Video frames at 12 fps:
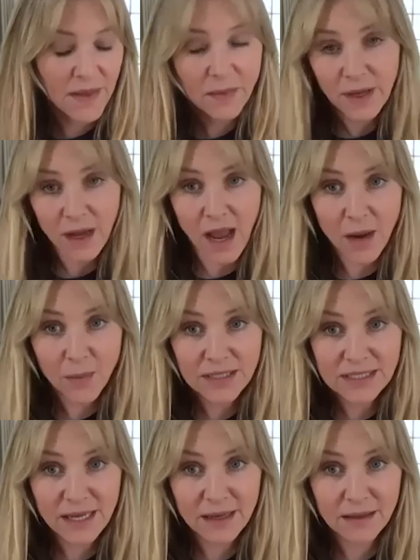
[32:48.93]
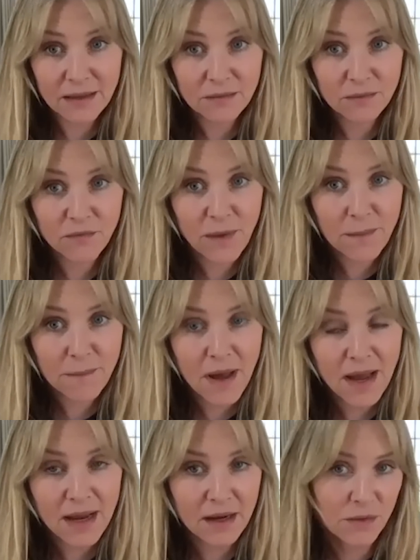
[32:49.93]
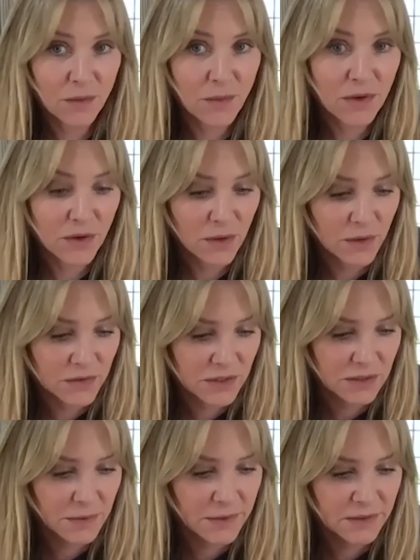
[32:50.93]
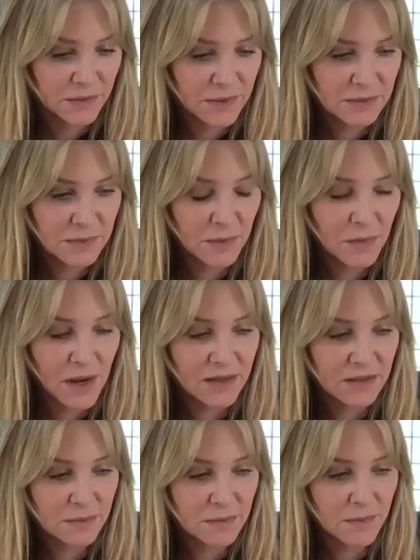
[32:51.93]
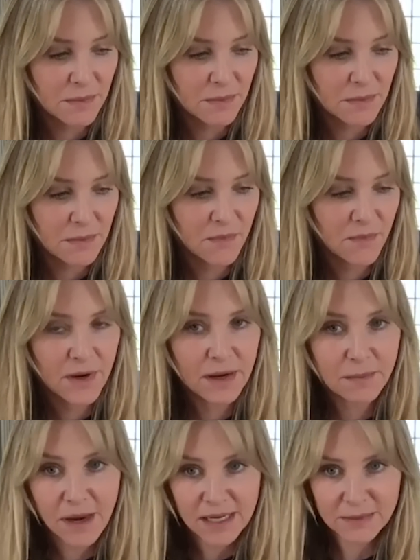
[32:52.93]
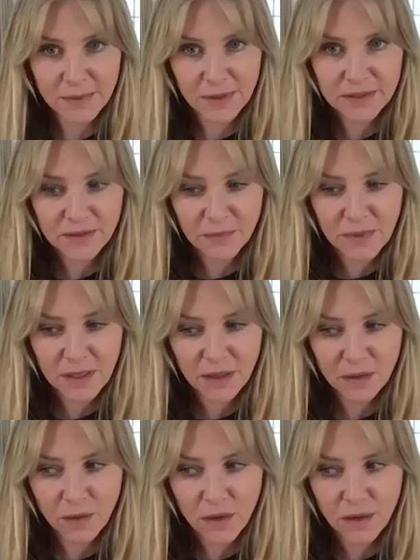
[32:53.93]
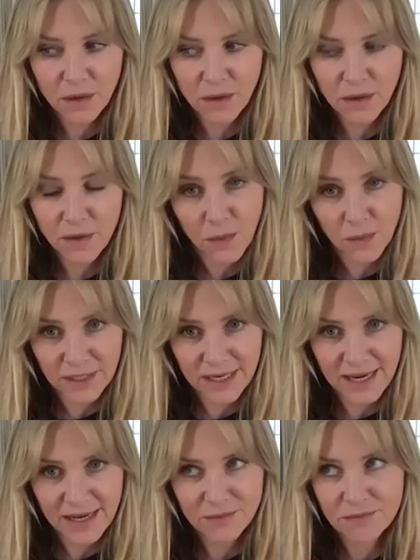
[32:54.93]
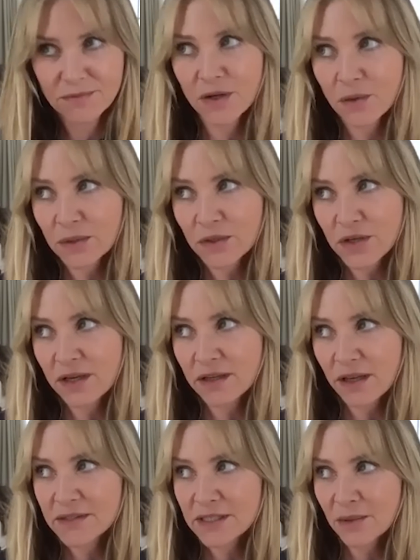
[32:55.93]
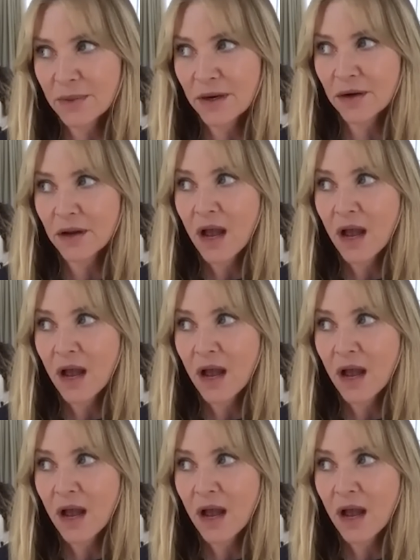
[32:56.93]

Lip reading: way, I would say that from I don't know what your all's experience was, but in my experience of being an only child of a single parent,